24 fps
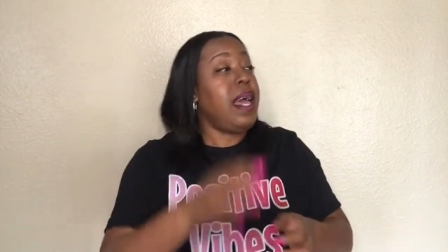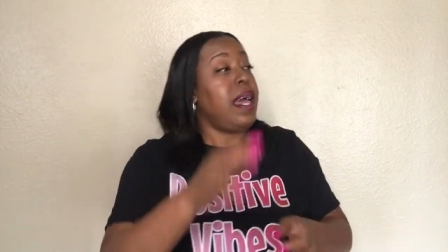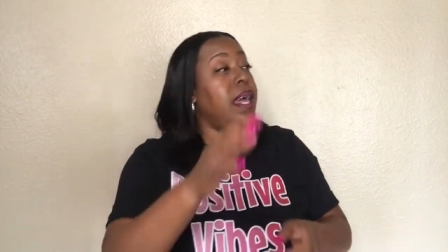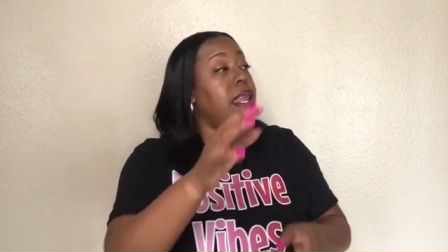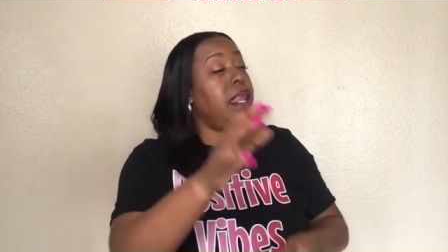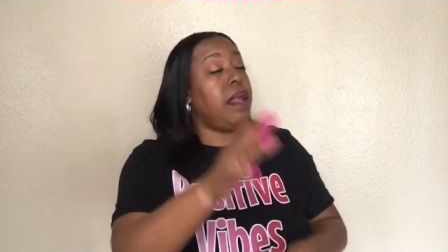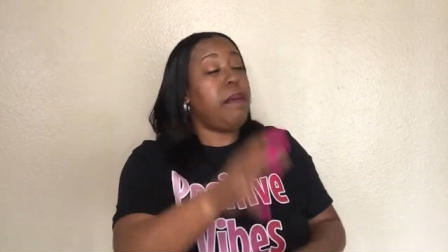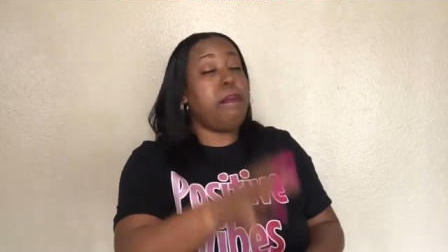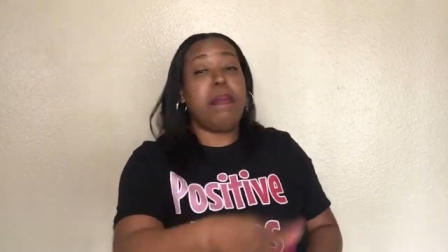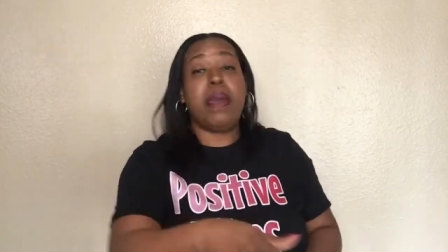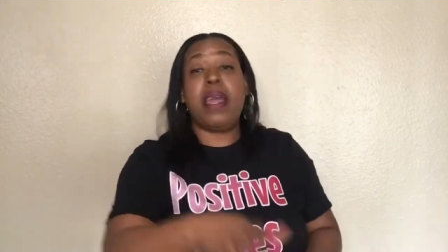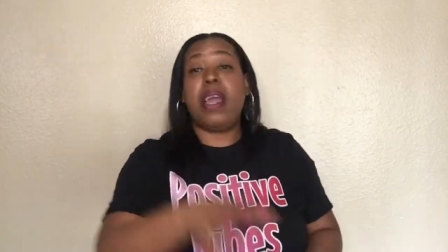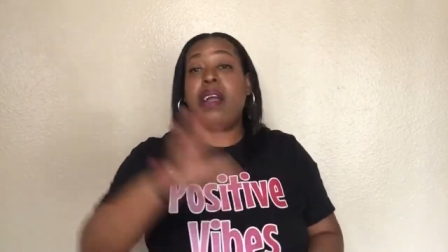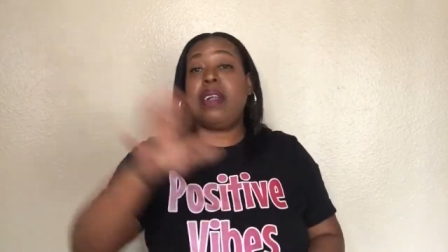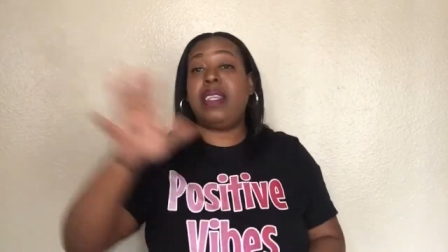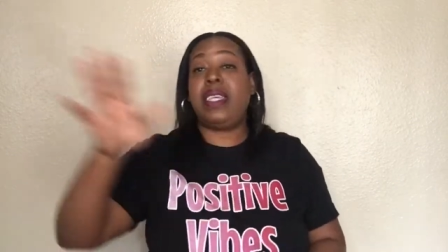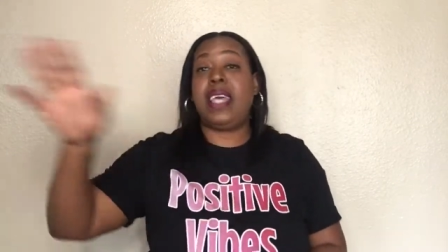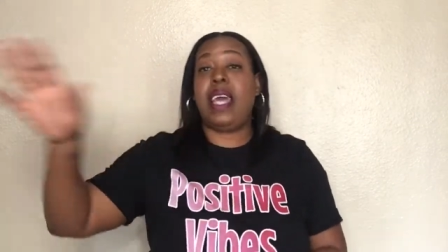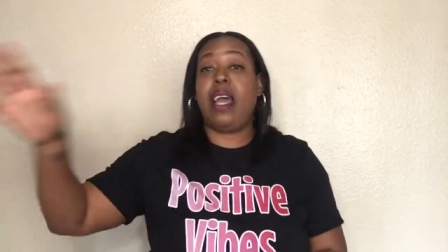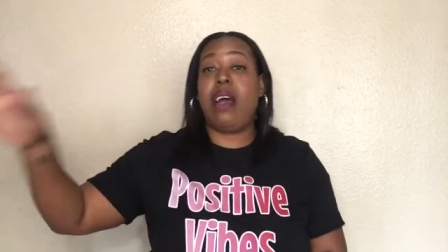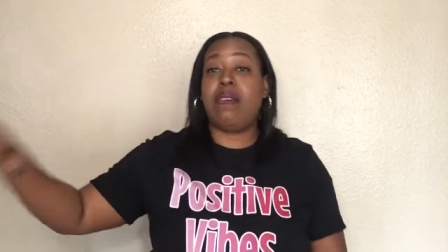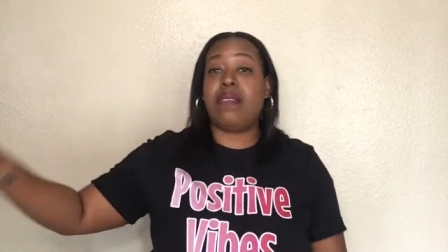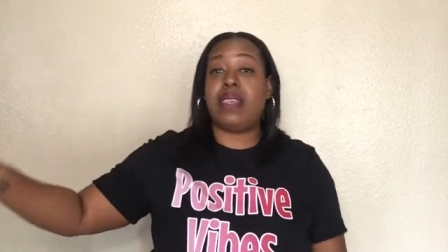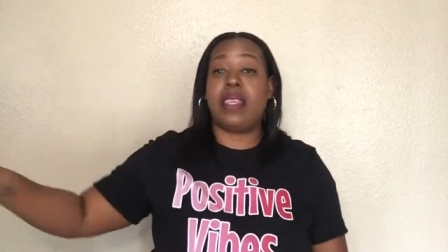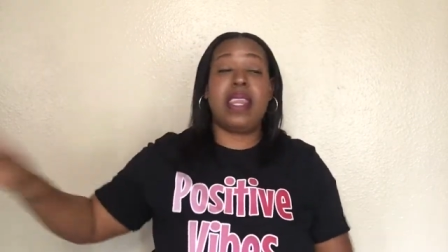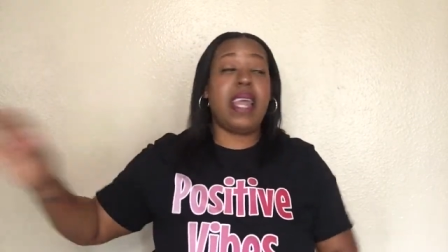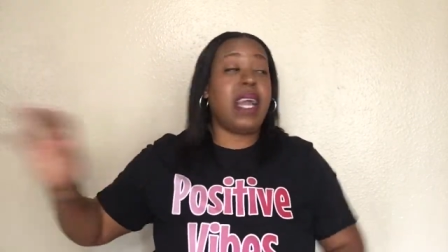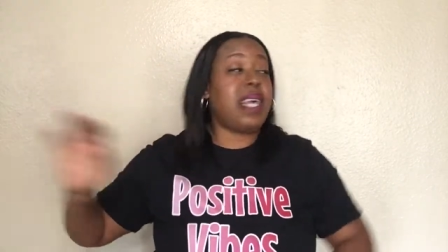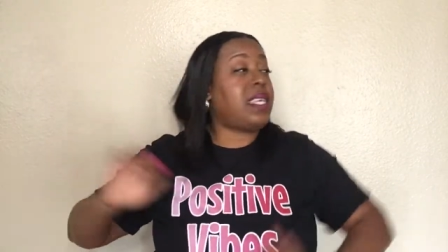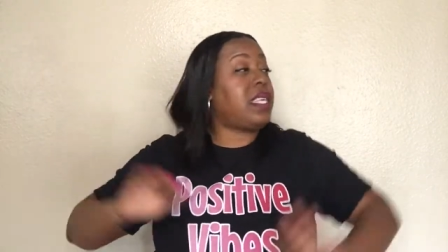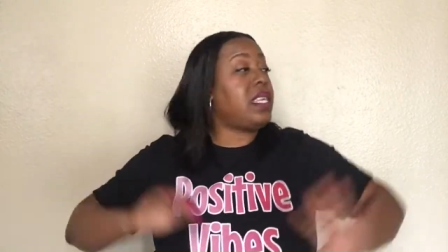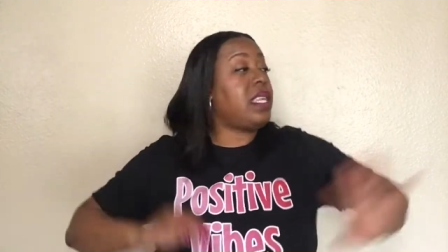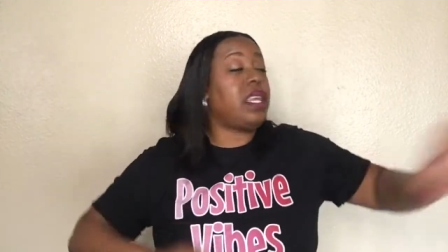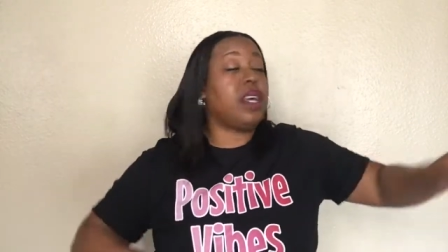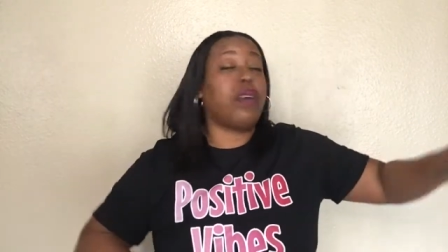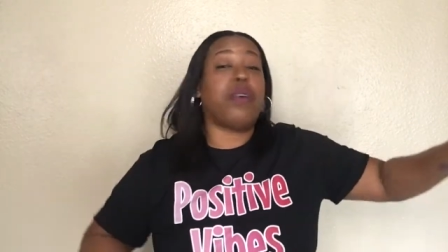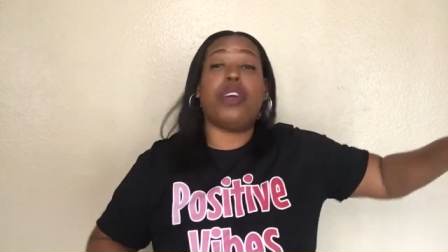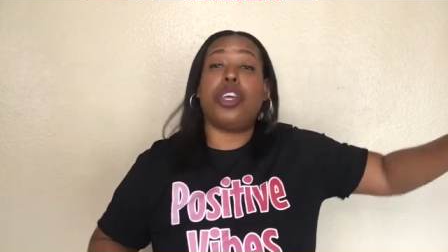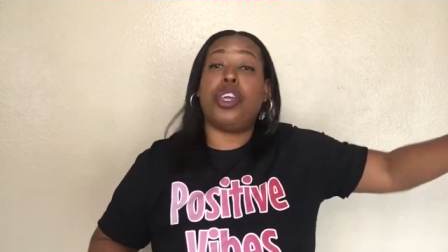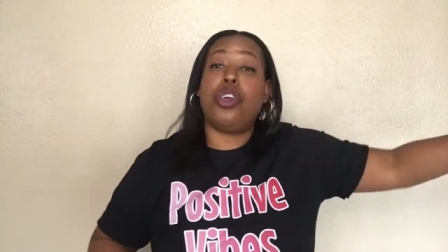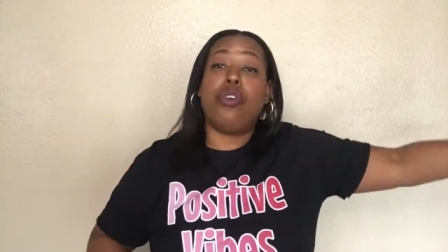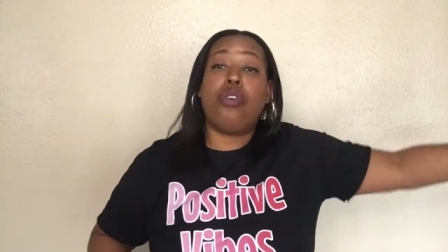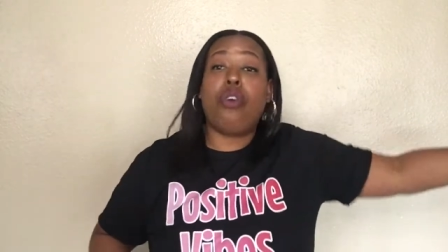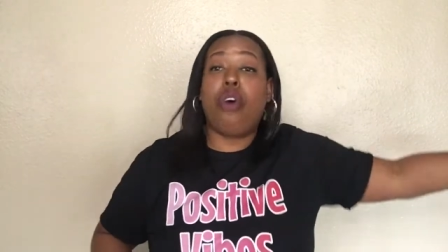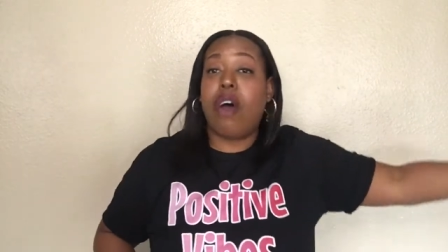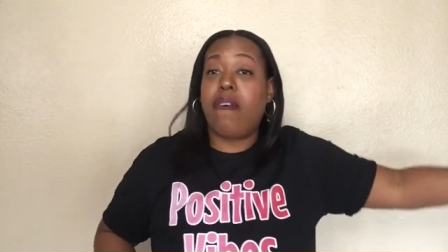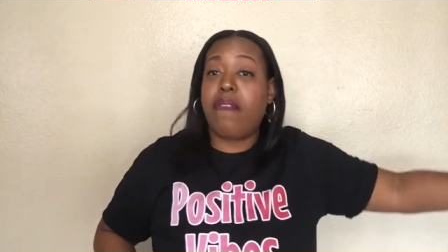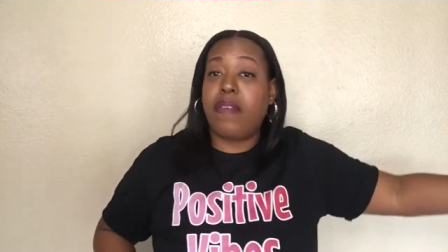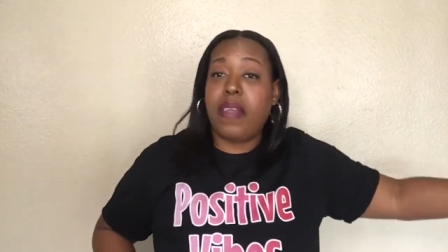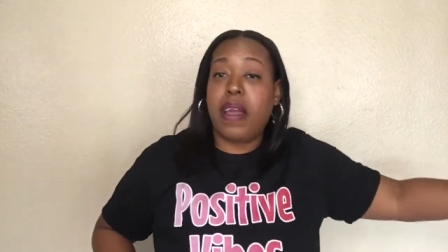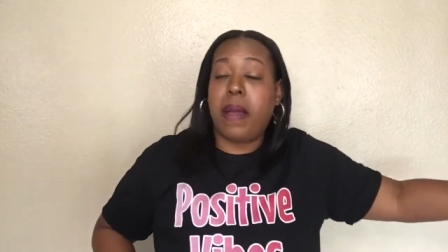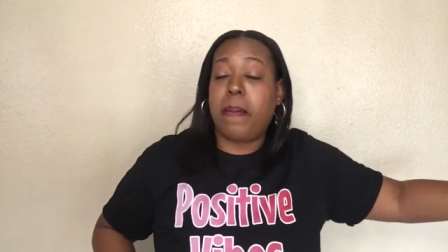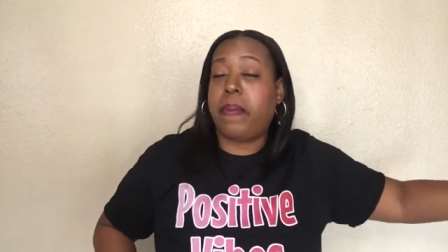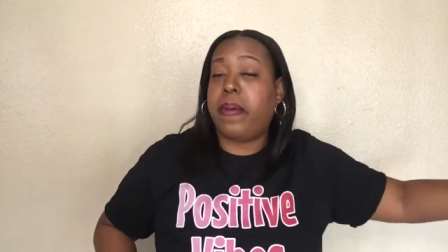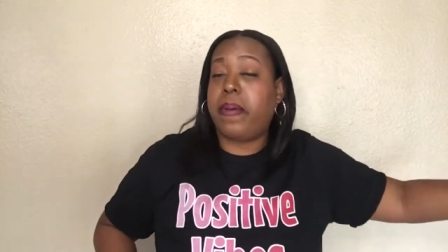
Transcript: Lemire tells Nessie, look, can you go over there,